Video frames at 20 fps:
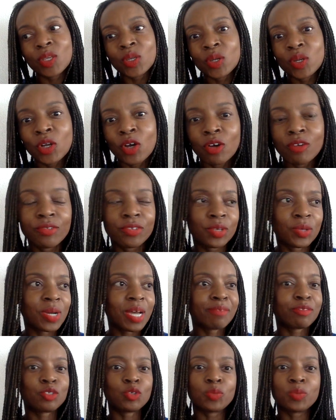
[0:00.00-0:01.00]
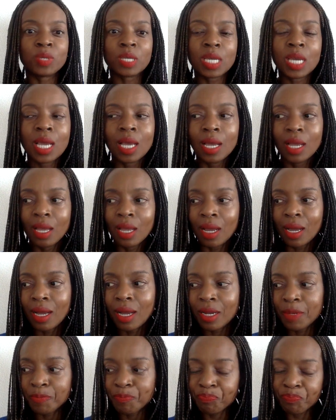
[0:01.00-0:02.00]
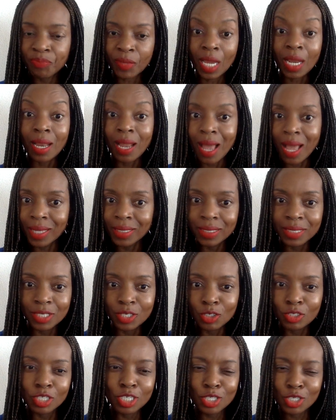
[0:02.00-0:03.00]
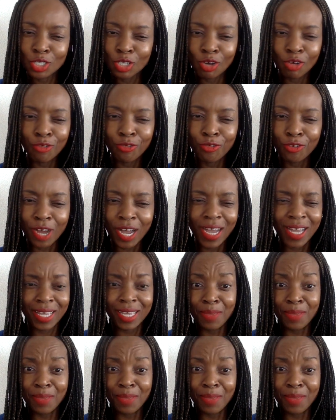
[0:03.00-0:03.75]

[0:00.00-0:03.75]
You know, if you have to be lying on the sofa